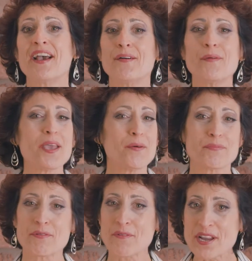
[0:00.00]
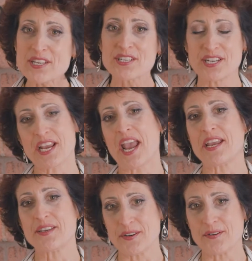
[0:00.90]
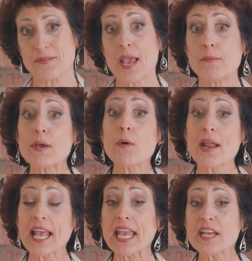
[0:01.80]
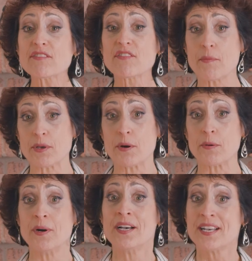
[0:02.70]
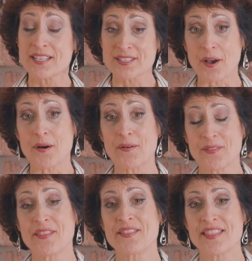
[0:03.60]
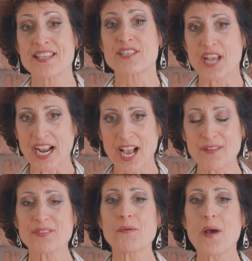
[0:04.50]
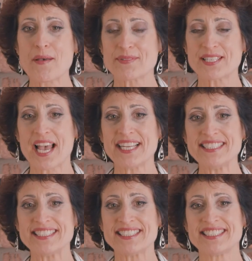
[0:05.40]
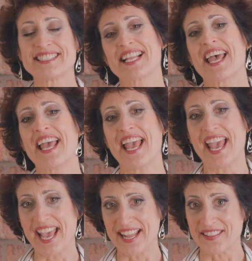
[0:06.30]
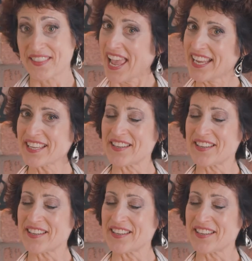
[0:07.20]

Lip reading: We appreciate you and we want to hear from you. So check out the website and thank